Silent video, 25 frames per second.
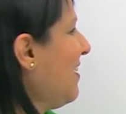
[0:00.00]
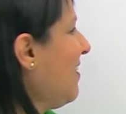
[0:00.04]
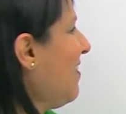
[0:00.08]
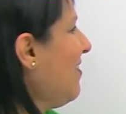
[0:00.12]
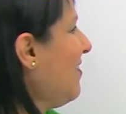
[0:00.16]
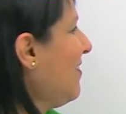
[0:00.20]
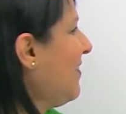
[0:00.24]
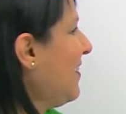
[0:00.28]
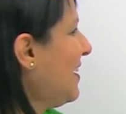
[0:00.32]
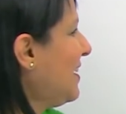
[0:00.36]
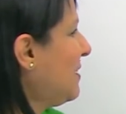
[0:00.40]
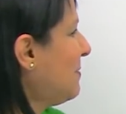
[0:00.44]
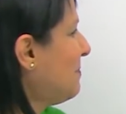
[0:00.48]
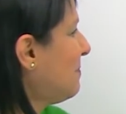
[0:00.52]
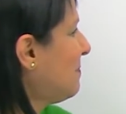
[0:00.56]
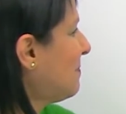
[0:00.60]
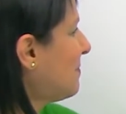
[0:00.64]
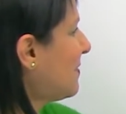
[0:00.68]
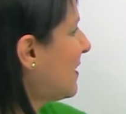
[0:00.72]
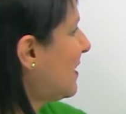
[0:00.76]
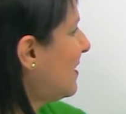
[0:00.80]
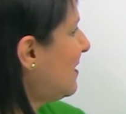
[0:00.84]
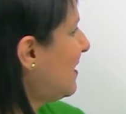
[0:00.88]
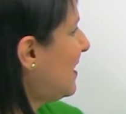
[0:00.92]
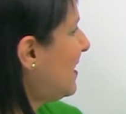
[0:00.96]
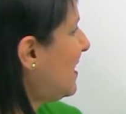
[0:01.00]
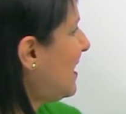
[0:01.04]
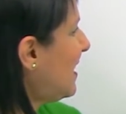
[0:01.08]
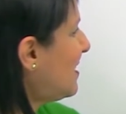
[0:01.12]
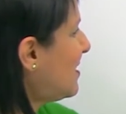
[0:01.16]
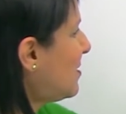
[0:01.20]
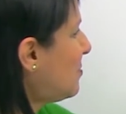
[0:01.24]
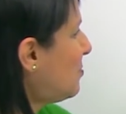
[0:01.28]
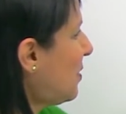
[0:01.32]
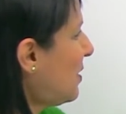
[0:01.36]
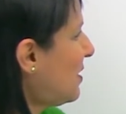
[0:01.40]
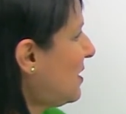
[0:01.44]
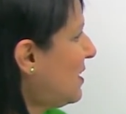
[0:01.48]
All right. The
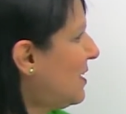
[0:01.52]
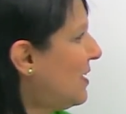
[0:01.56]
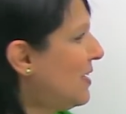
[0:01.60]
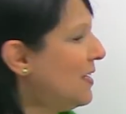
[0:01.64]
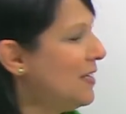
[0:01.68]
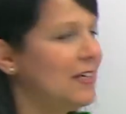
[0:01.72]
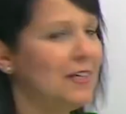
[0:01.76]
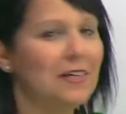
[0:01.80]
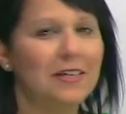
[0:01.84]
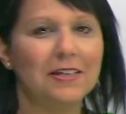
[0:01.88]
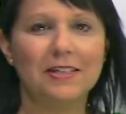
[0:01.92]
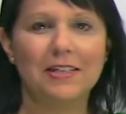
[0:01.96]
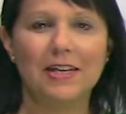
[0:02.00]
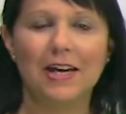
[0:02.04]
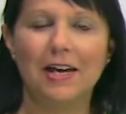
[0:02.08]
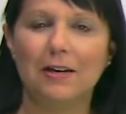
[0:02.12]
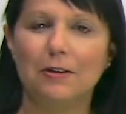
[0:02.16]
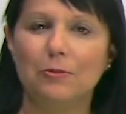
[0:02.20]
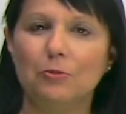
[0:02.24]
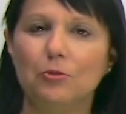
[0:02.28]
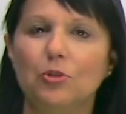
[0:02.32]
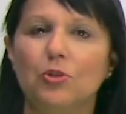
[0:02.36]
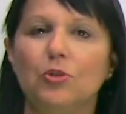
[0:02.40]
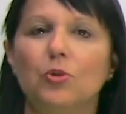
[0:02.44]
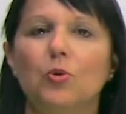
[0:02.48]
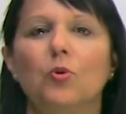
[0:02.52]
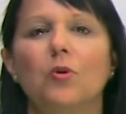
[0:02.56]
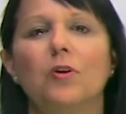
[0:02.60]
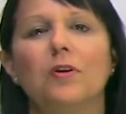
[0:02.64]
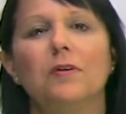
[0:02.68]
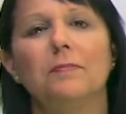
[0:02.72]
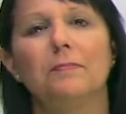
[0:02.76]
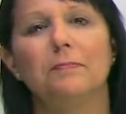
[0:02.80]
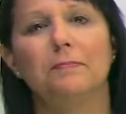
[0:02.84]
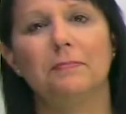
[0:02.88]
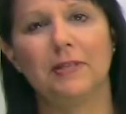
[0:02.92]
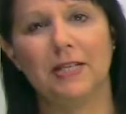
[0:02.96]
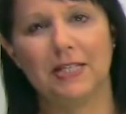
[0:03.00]
next one, count
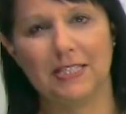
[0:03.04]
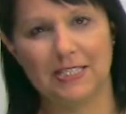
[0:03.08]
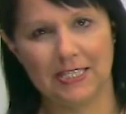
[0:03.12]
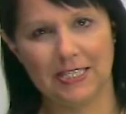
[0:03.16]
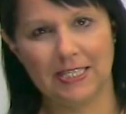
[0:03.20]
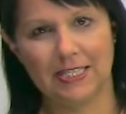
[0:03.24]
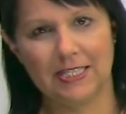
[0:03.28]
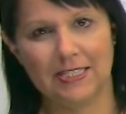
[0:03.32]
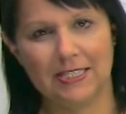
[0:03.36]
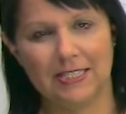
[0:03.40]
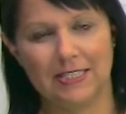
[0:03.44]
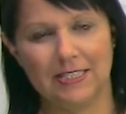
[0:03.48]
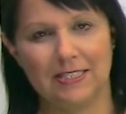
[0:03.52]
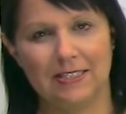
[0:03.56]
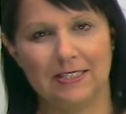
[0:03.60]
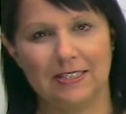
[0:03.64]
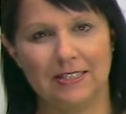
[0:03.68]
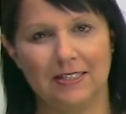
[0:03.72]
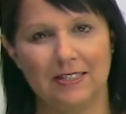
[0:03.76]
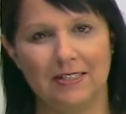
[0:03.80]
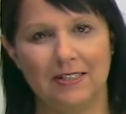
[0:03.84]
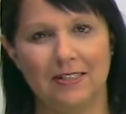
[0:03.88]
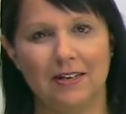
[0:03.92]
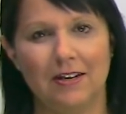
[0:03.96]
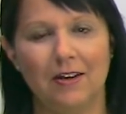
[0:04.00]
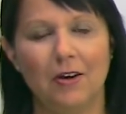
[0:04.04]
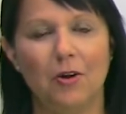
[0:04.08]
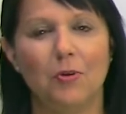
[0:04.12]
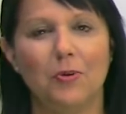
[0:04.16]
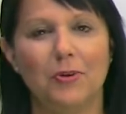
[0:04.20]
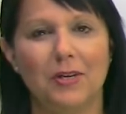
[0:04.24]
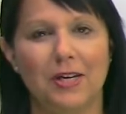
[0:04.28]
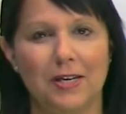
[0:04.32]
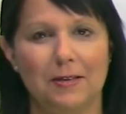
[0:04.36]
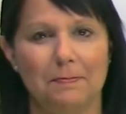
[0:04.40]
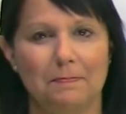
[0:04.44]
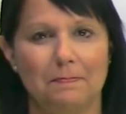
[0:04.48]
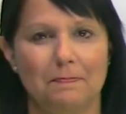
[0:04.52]
your blessings.
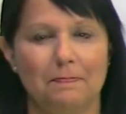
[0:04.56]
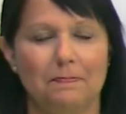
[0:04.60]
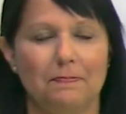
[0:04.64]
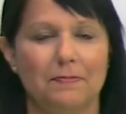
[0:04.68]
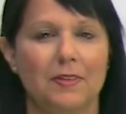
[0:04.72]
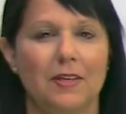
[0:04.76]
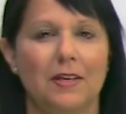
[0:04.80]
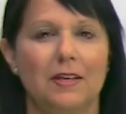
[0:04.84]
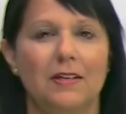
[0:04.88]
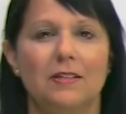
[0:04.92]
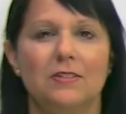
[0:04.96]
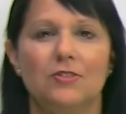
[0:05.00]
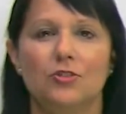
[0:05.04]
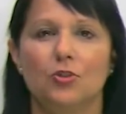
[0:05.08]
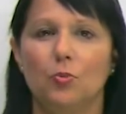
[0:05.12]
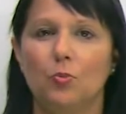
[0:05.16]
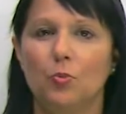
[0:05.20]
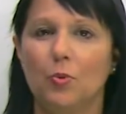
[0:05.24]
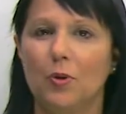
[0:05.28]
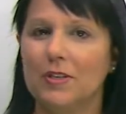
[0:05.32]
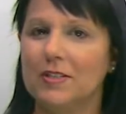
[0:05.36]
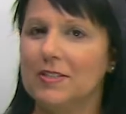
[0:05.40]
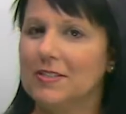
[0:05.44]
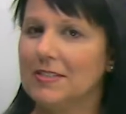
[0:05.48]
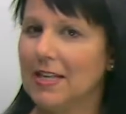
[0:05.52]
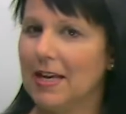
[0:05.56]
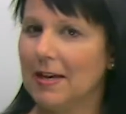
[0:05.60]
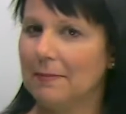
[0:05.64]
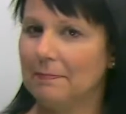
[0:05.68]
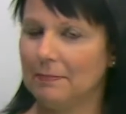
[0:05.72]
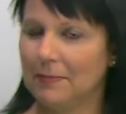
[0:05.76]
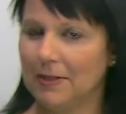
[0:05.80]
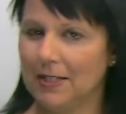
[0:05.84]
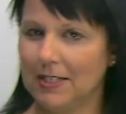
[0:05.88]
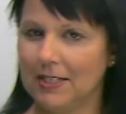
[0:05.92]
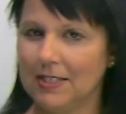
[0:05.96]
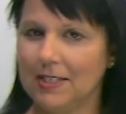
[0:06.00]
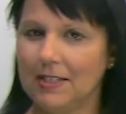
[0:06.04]
Okay, so what does
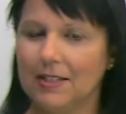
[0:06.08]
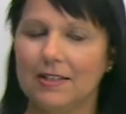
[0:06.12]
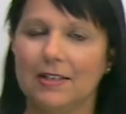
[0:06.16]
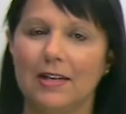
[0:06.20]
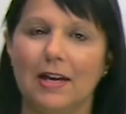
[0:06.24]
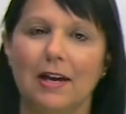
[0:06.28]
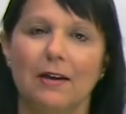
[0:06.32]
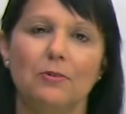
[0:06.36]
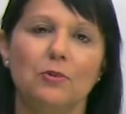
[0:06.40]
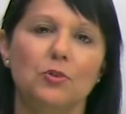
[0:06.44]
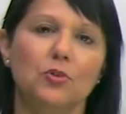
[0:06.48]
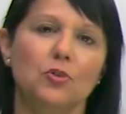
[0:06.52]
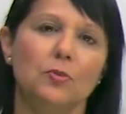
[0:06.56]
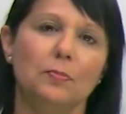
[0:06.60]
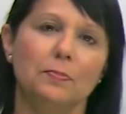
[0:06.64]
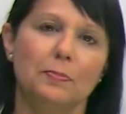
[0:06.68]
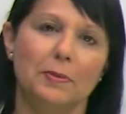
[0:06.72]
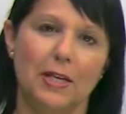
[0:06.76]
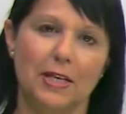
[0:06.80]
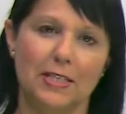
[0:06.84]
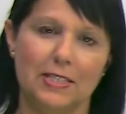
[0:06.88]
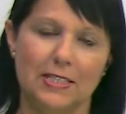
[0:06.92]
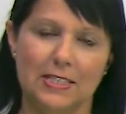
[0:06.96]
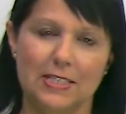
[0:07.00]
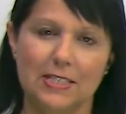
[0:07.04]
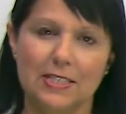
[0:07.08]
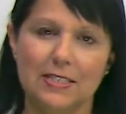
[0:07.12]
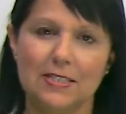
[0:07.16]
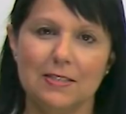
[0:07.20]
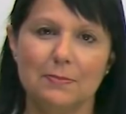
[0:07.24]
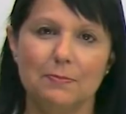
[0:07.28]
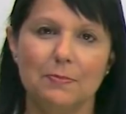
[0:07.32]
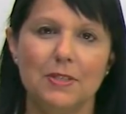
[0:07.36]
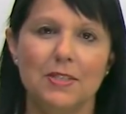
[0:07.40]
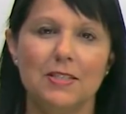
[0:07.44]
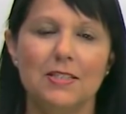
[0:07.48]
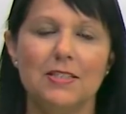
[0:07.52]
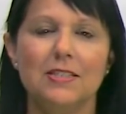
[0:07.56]
that mean? Count your
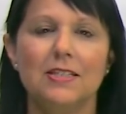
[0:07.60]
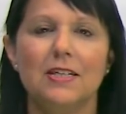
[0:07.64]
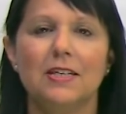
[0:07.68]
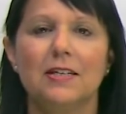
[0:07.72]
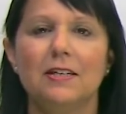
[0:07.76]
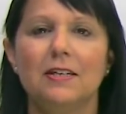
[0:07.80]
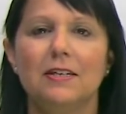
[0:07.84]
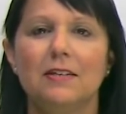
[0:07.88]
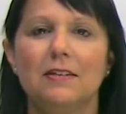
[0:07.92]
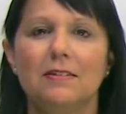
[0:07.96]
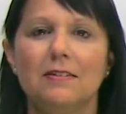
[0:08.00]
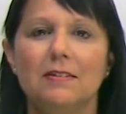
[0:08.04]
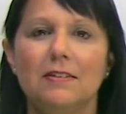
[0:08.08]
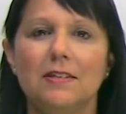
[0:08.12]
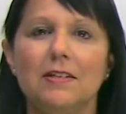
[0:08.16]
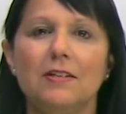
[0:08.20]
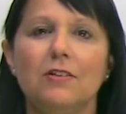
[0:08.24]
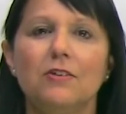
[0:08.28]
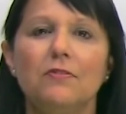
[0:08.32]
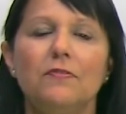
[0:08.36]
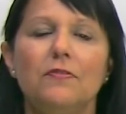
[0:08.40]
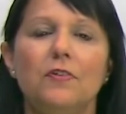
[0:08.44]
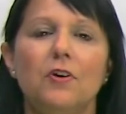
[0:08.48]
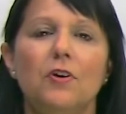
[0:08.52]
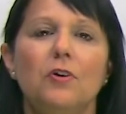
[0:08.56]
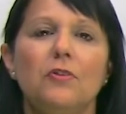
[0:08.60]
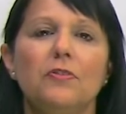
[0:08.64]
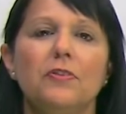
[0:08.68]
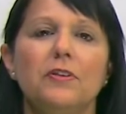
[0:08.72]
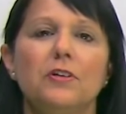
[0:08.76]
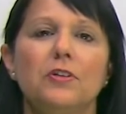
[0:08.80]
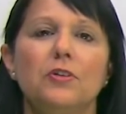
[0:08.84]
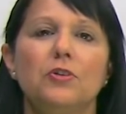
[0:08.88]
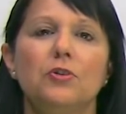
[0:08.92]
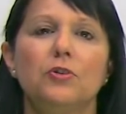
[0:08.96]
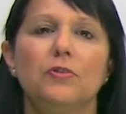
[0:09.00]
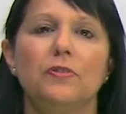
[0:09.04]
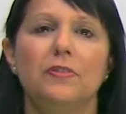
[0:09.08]
blessings means think of all the
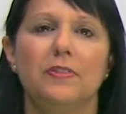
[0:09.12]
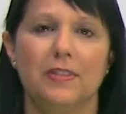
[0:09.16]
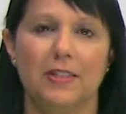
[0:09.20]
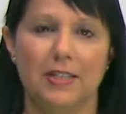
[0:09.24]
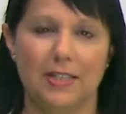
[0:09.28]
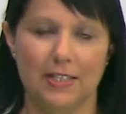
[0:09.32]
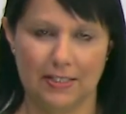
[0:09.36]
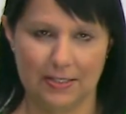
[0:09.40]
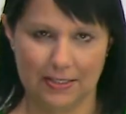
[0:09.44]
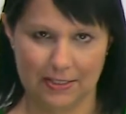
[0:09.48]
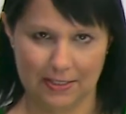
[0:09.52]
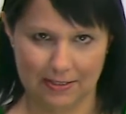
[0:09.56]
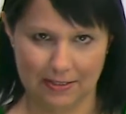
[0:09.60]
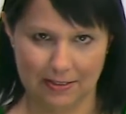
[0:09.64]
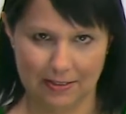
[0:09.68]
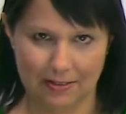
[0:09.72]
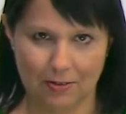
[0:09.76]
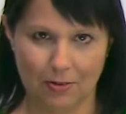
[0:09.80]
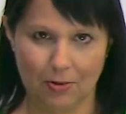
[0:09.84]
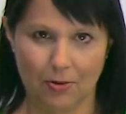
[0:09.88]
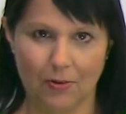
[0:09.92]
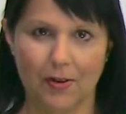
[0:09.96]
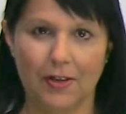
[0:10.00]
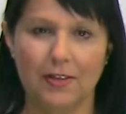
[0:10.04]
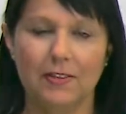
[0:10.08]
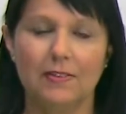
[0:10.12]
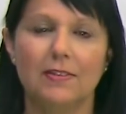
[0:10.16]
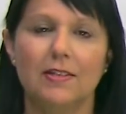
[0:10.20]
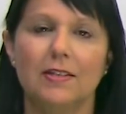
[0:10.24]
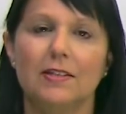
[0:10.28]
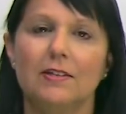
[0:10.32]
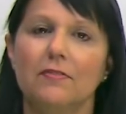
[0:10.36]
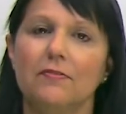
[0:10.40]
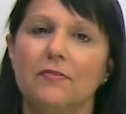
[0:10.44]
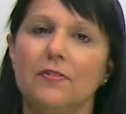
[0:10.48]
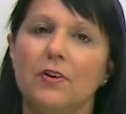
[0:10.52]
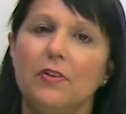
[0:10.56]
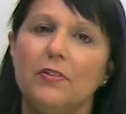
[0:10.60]
good things, all right?
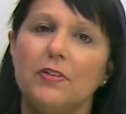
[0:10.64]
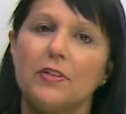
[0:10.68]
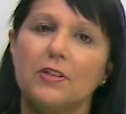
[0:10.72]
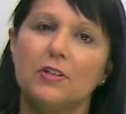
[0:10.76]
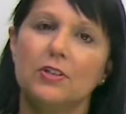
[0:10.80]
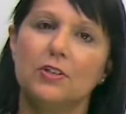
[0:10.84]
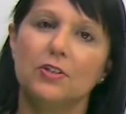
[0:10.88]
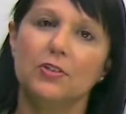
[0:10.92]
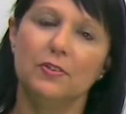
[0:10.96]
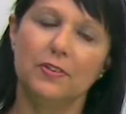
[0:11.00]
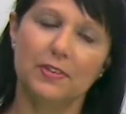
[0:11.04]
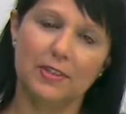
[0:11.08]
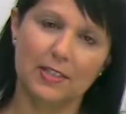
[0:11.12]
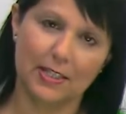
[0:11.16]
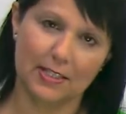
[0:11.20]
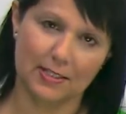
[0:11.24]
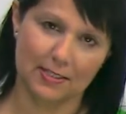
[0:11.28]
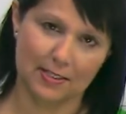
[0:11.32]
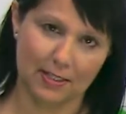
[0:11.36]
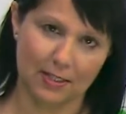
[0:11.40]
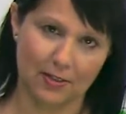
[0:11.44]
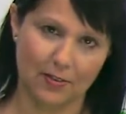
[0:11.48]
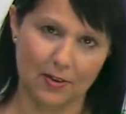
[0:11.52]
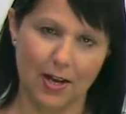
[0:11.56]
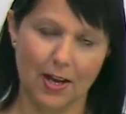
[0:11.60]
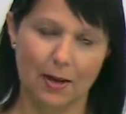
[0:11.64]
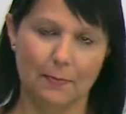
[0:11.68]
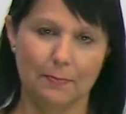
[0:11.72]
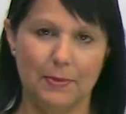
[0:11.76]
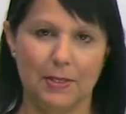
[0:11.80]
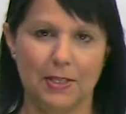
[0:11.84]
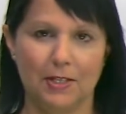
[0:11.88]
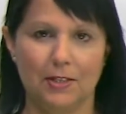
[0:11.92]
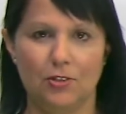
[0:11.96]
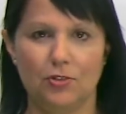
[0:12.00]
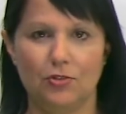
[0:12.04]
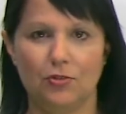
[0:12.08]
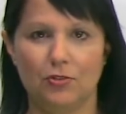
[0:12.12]
Think of all the good things that are
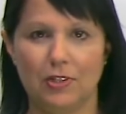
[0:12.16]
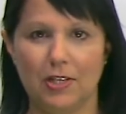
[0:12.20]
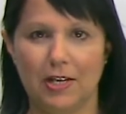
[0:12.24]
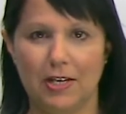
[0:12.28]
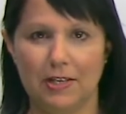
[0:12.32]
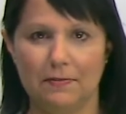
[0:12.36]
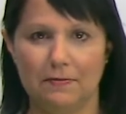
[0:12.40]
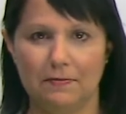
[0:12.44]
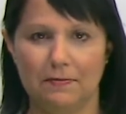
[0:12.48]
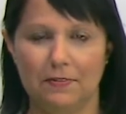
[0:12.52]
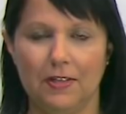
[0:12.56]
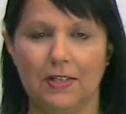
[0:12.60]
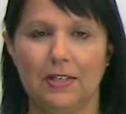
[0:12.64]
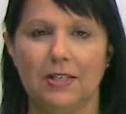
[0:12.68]
happening in your life.